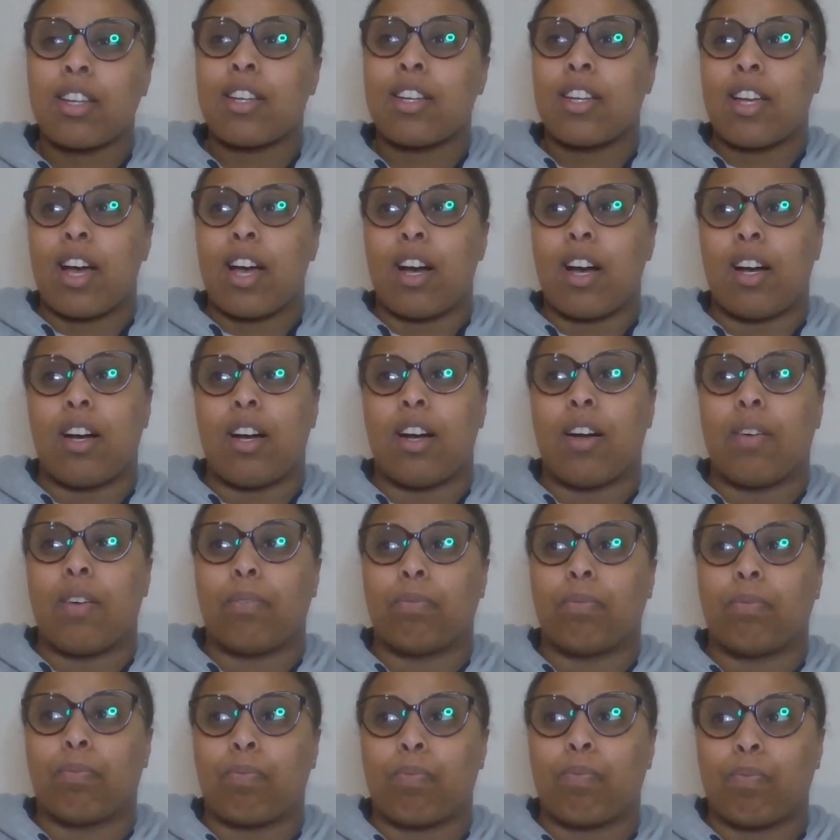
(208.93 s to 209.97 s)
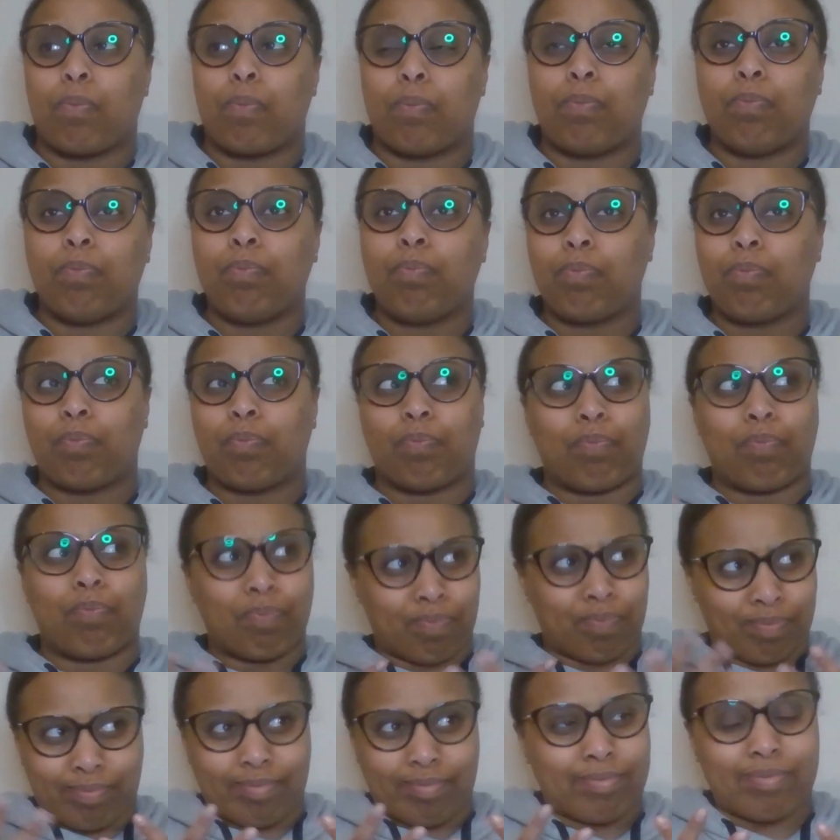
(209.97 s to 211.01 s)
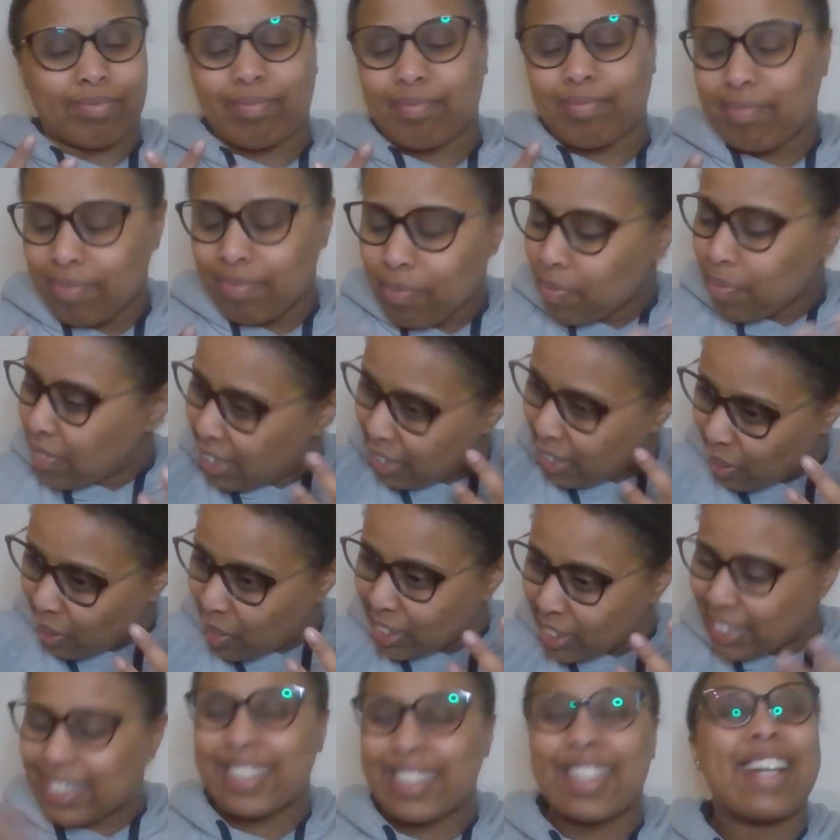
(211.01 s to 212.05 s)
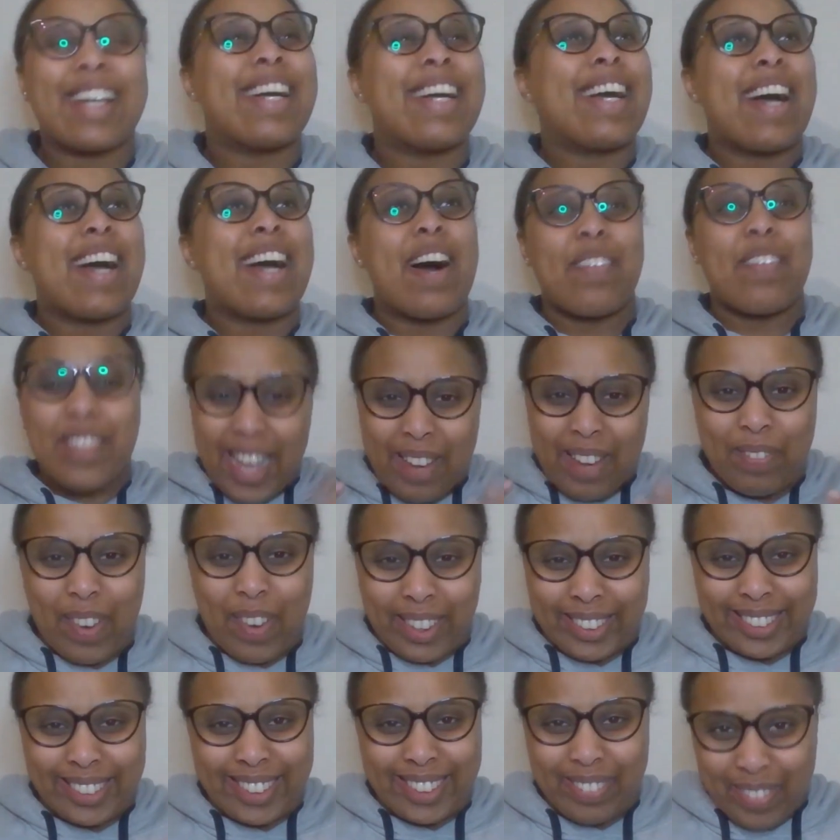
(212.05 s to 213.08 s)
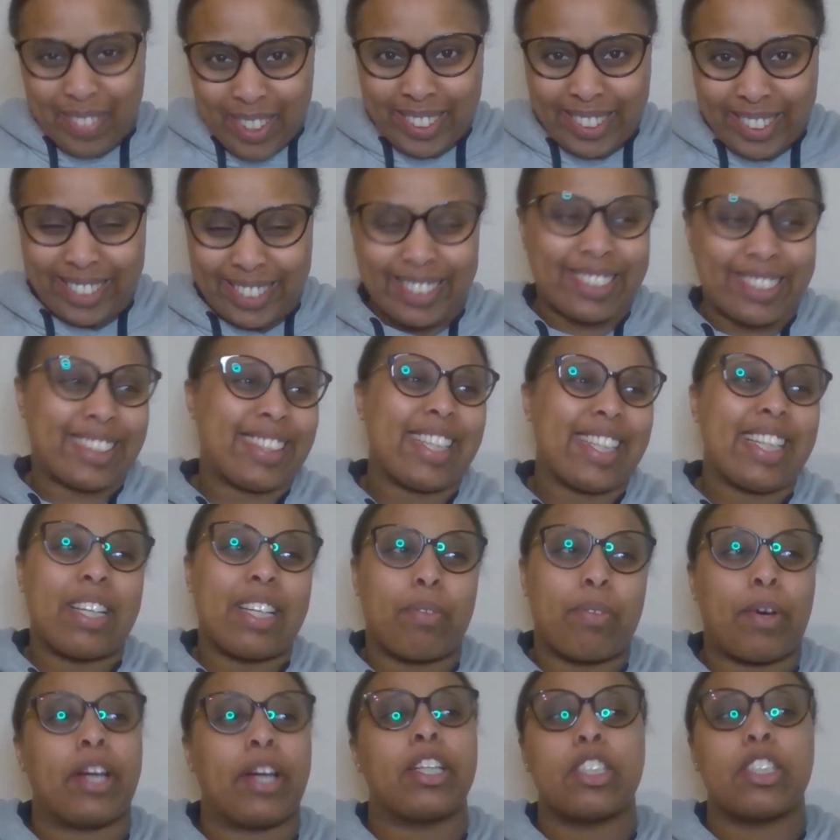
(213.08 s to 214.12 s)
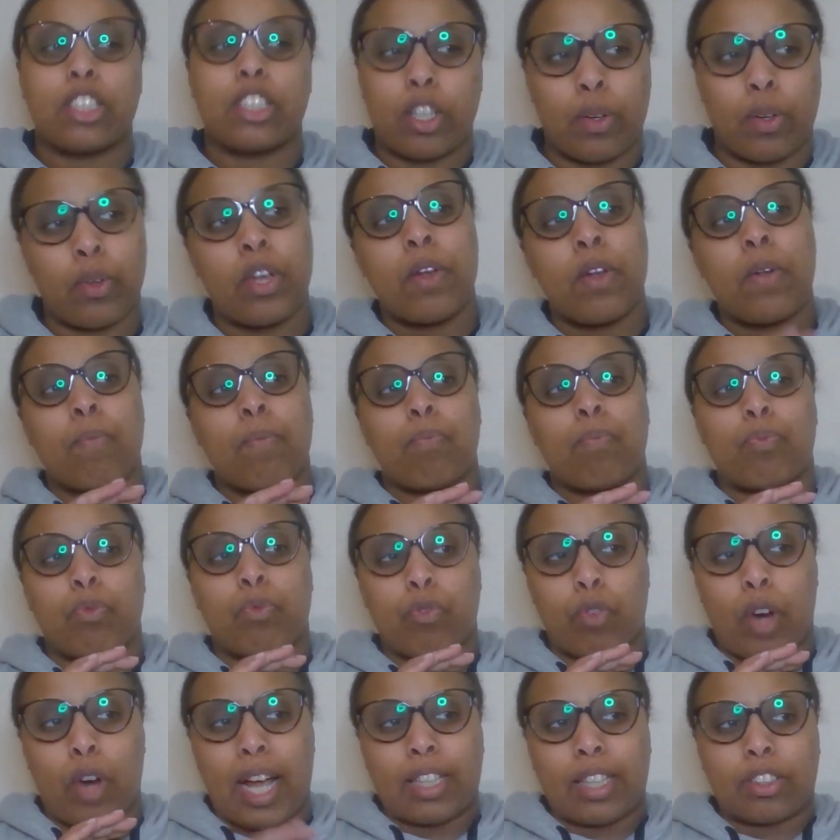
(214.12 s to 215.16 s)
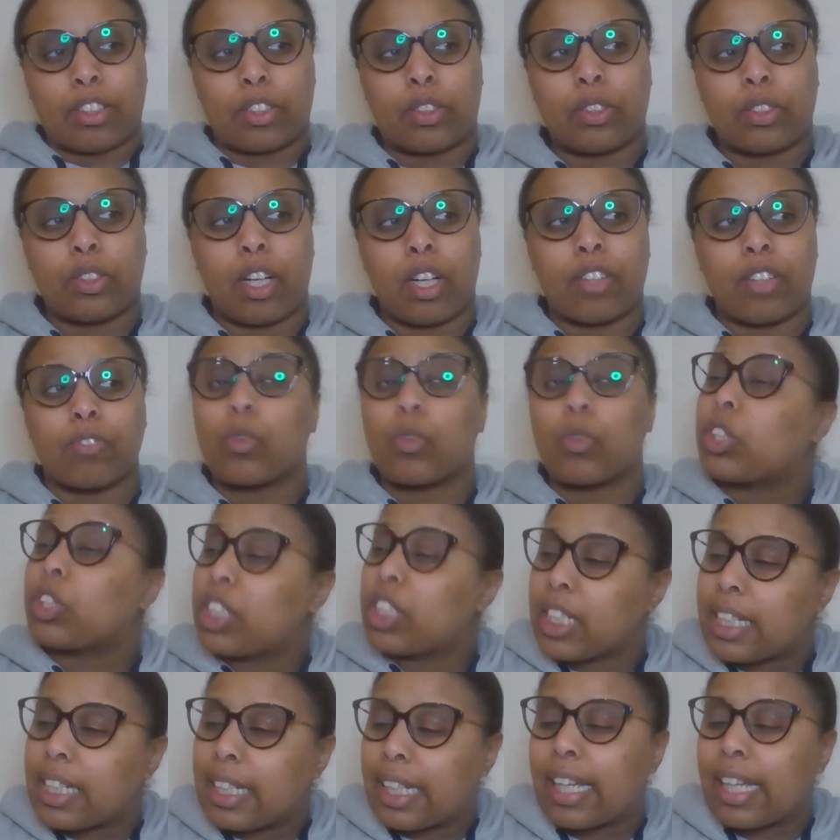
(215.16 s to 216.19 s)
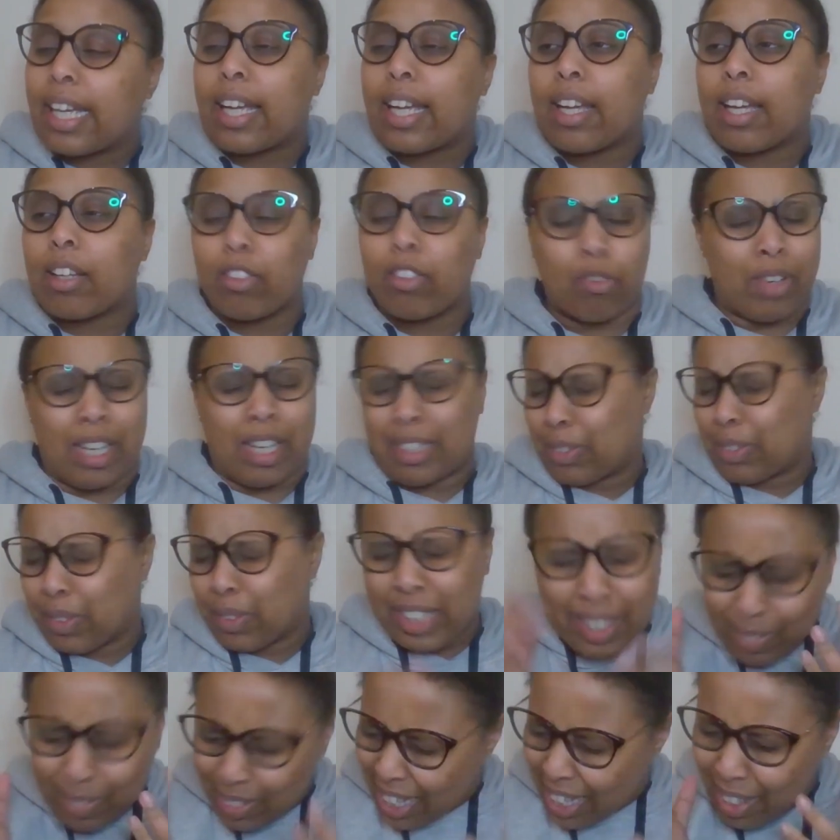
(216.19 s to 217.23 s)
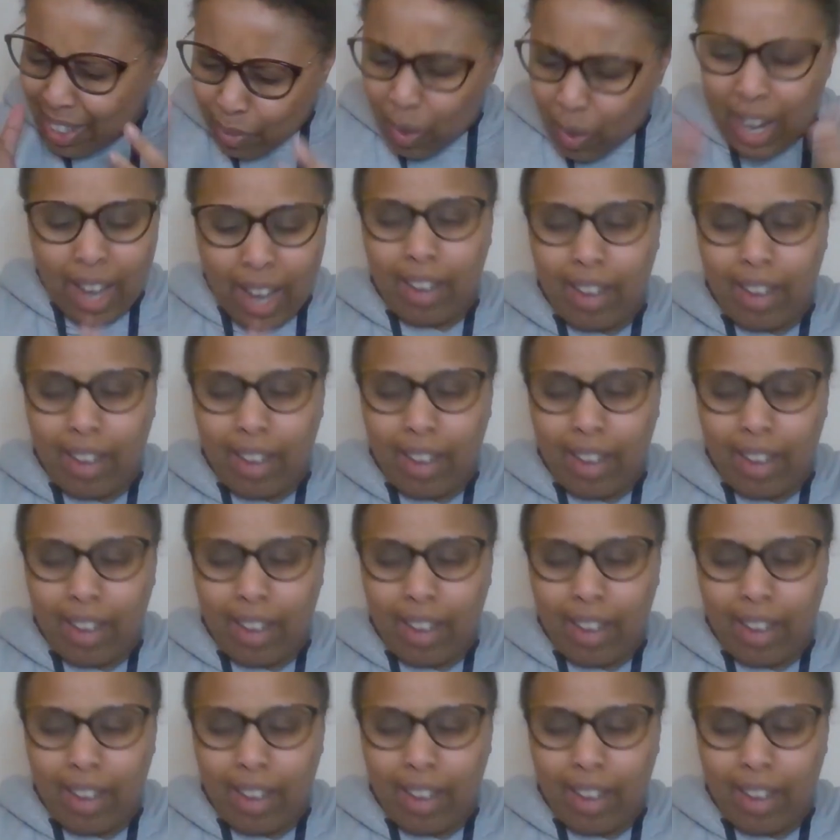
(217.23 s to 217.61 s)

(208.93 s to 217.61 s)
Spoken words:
gosh, I'm getting partially emotional just thinking about it. So Randall, unfortunately, not Randall, keep saying what?